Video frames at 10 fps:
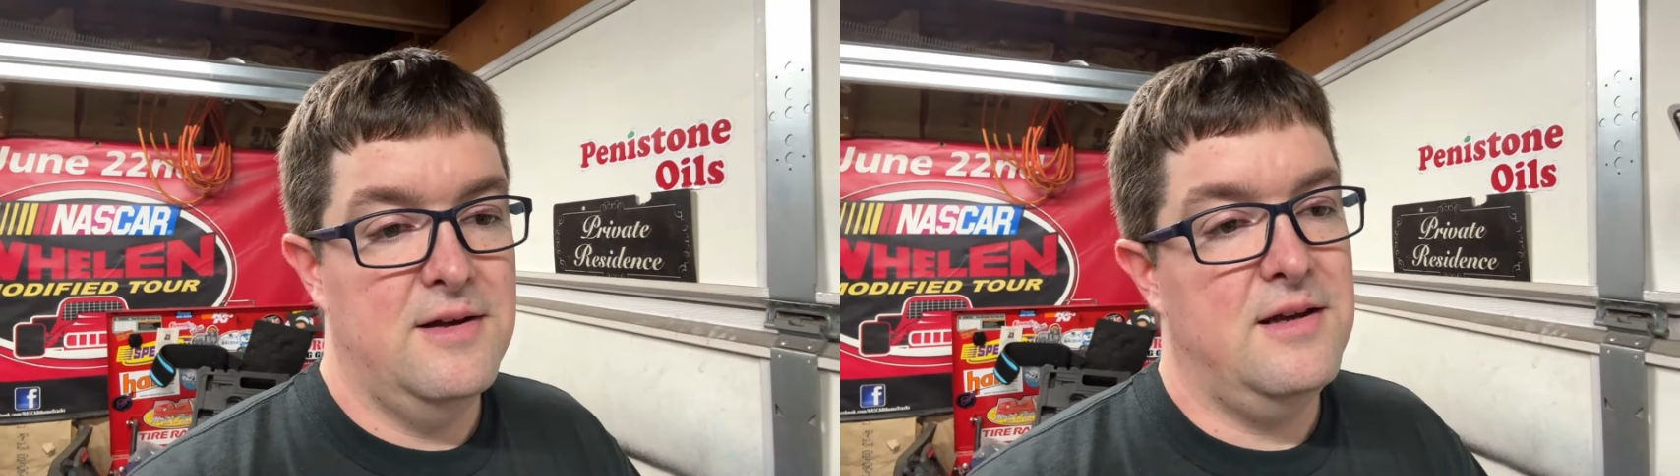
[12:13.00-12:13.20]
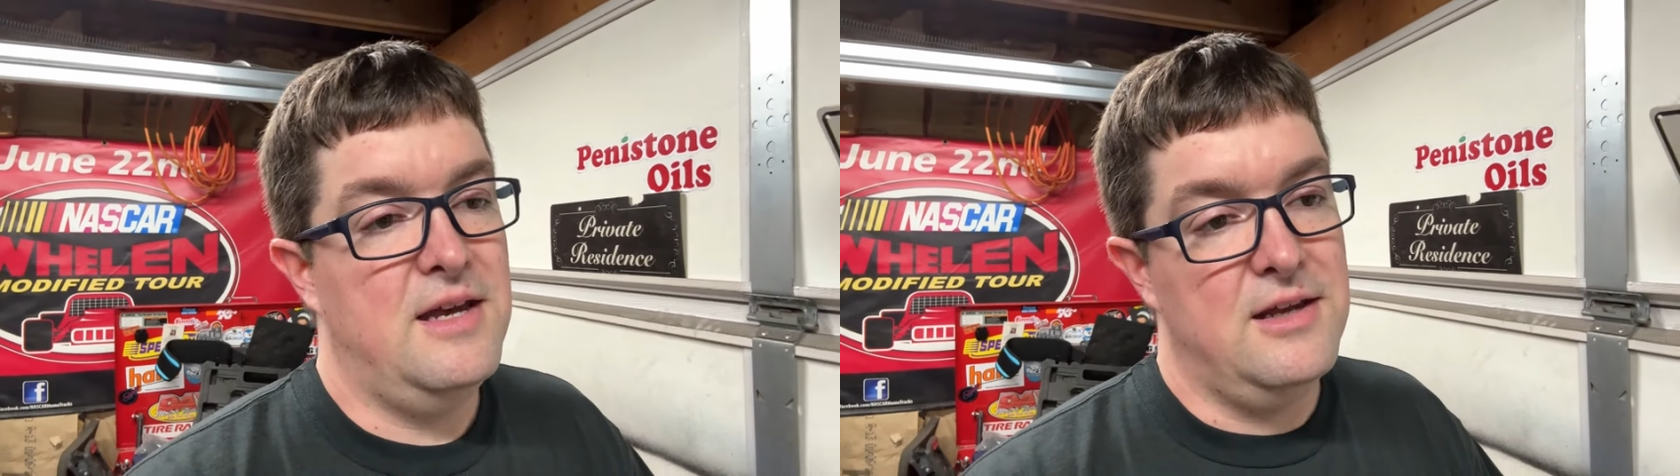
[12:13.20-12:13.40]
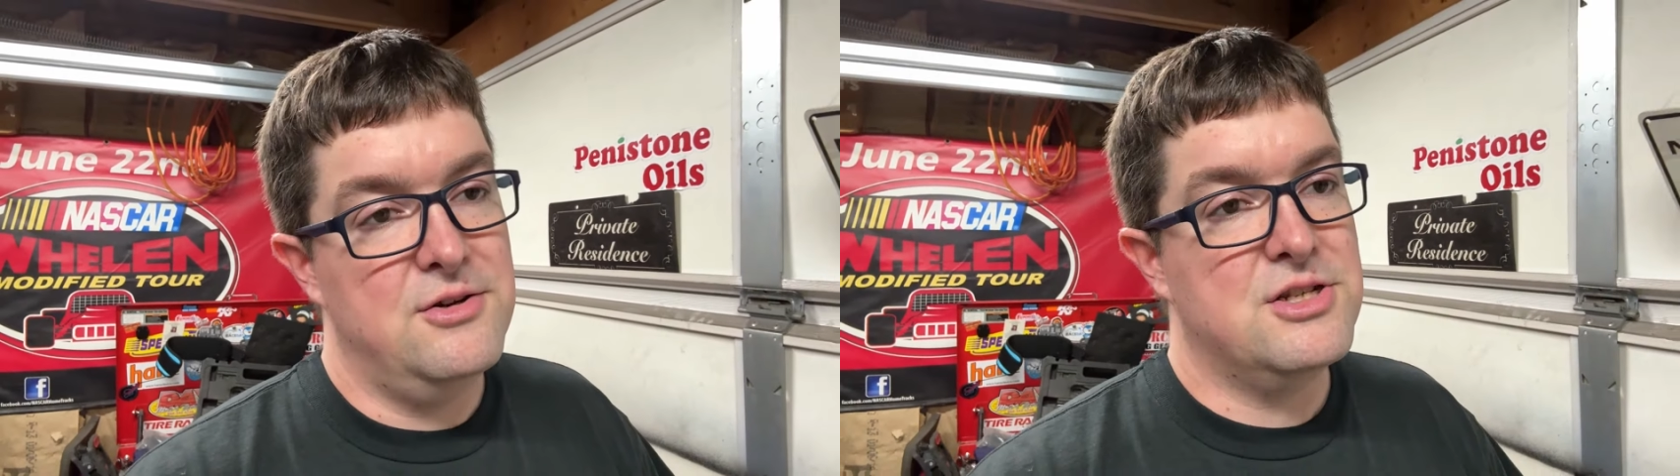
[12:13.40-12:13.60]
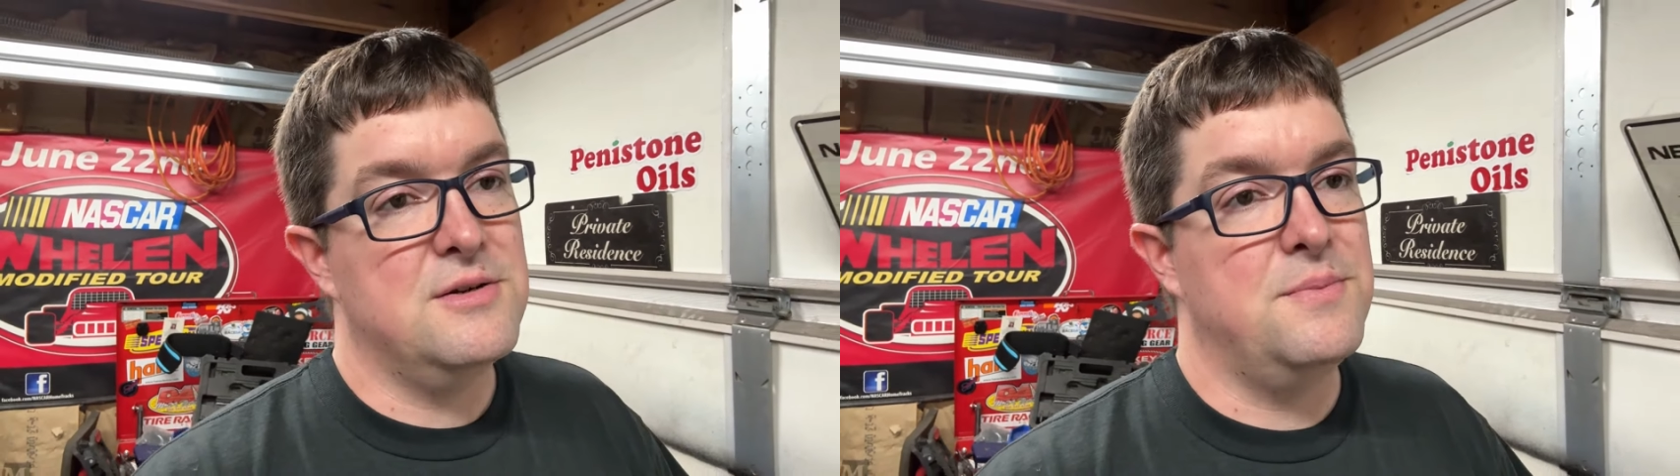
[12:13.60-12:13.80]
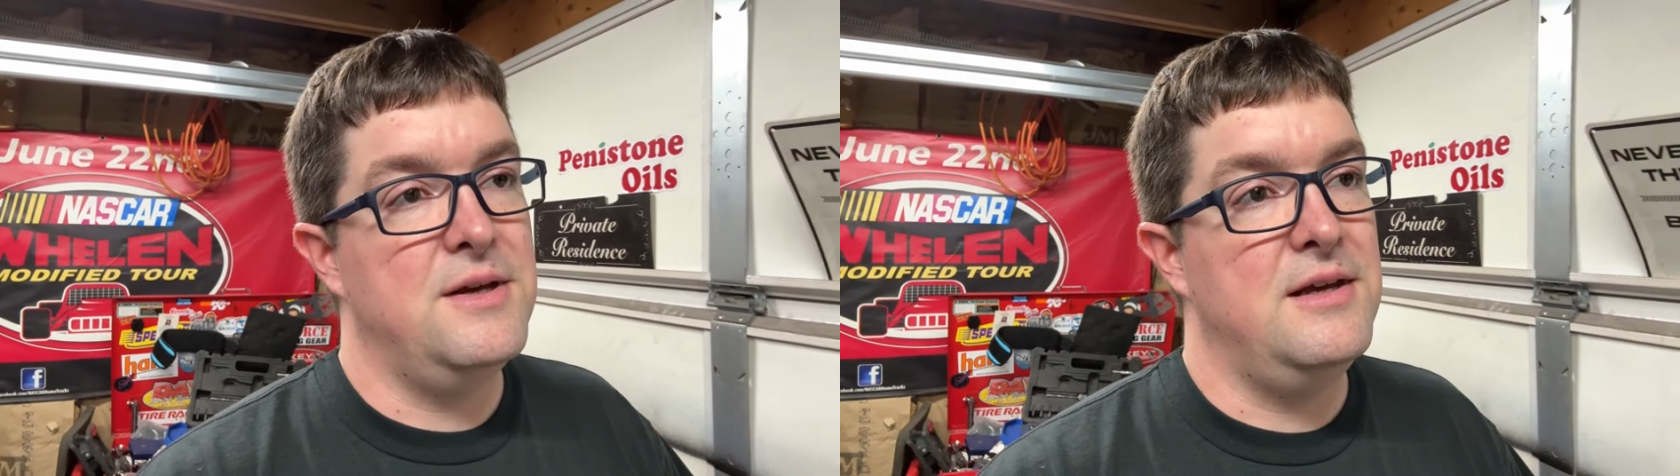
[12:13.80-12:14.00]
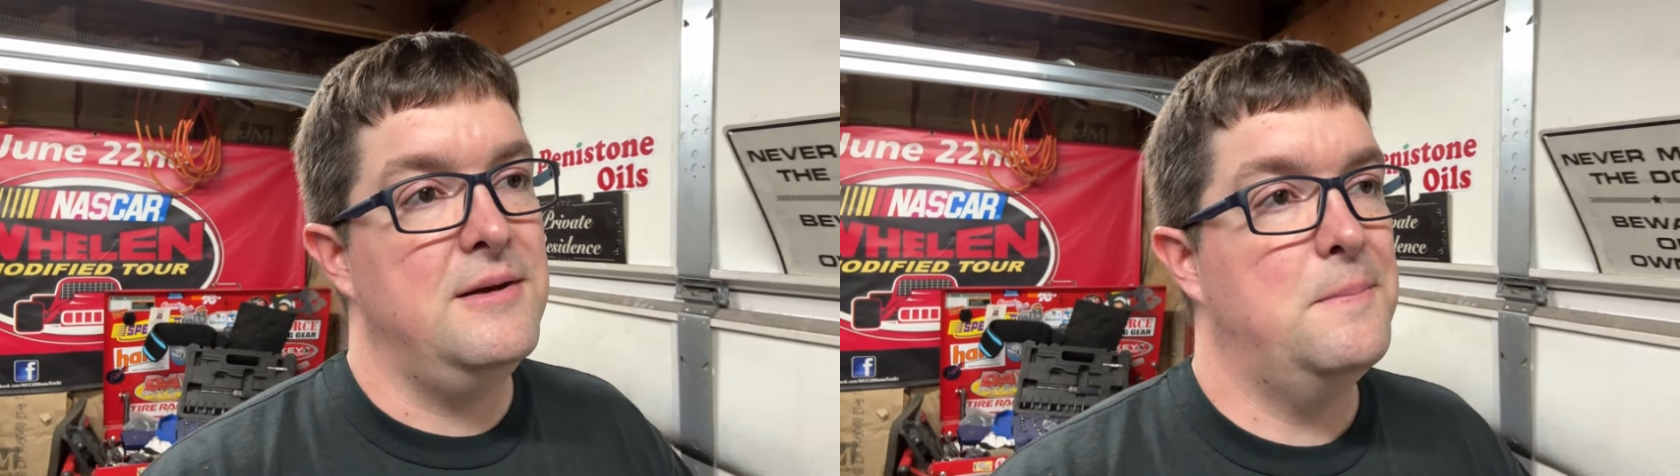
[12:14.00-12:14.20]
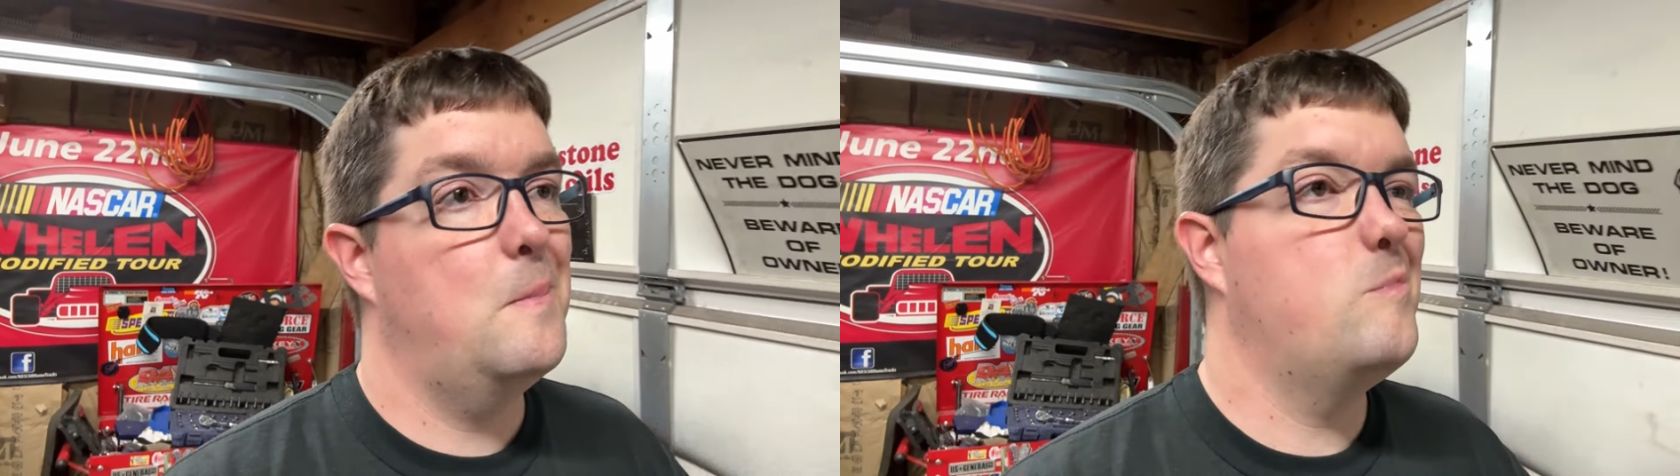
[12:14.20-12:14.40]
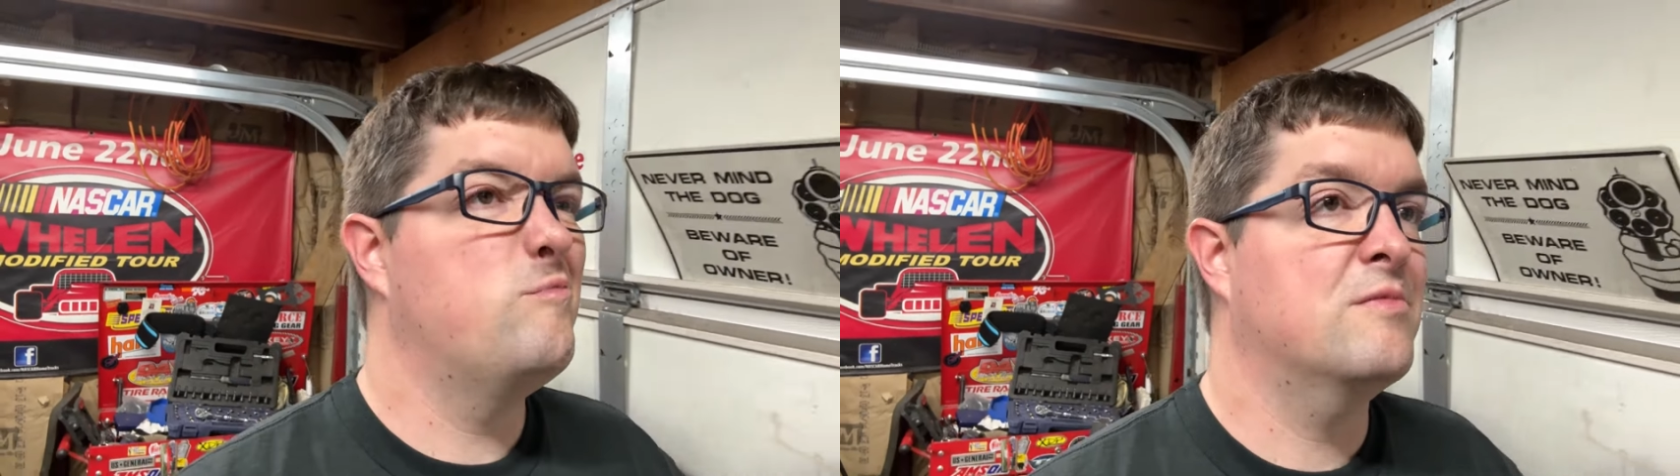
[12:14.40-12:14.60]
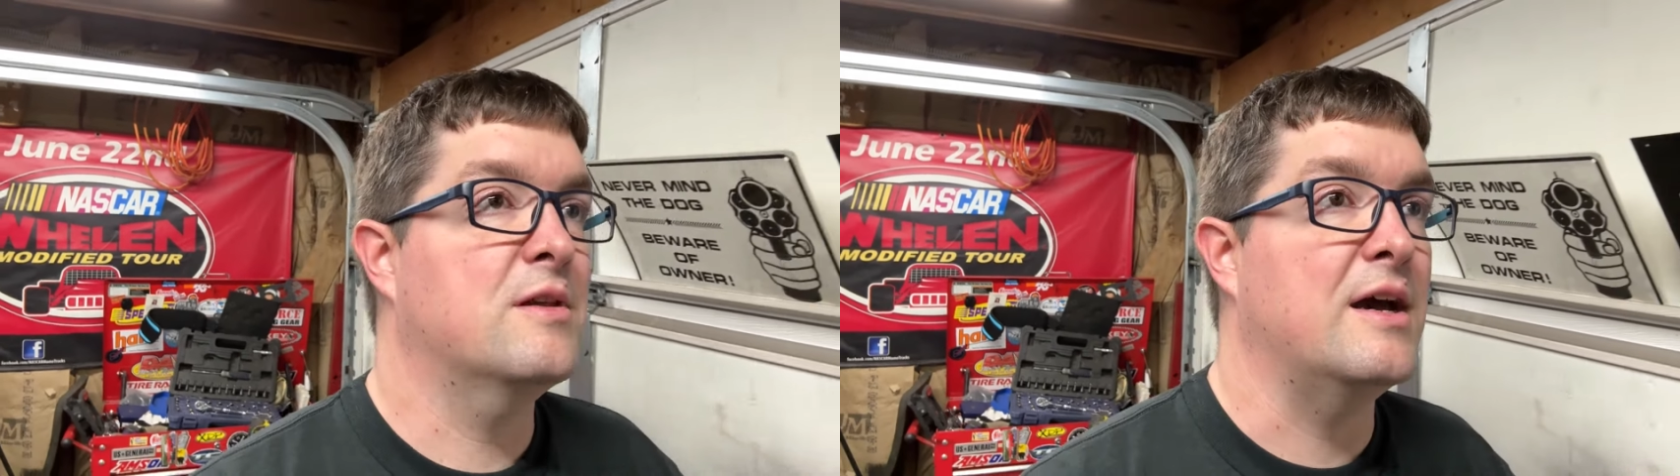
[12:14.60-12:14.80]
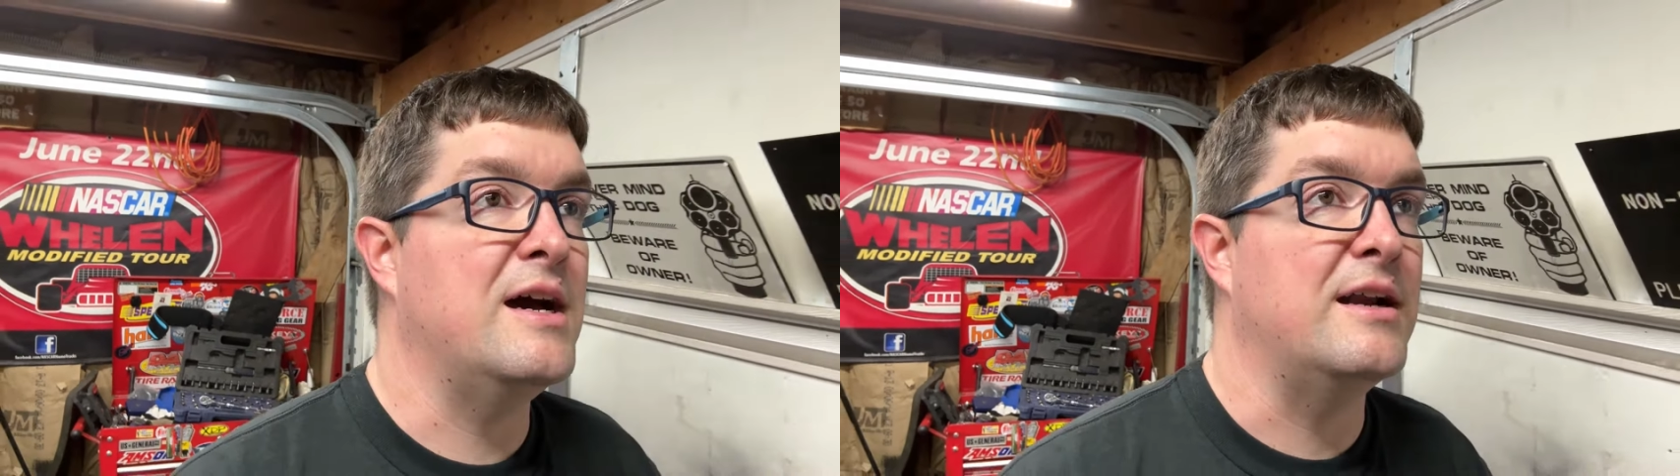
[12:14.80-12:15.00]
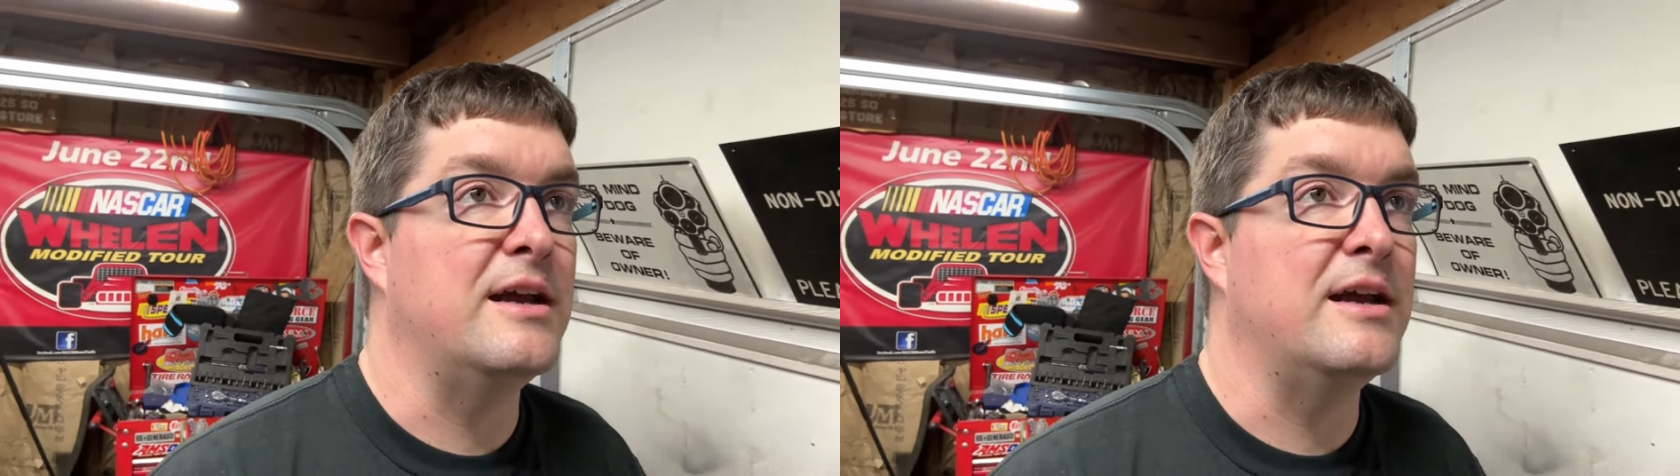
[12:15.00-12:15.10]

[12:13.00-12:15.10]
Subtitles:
It used to be, God,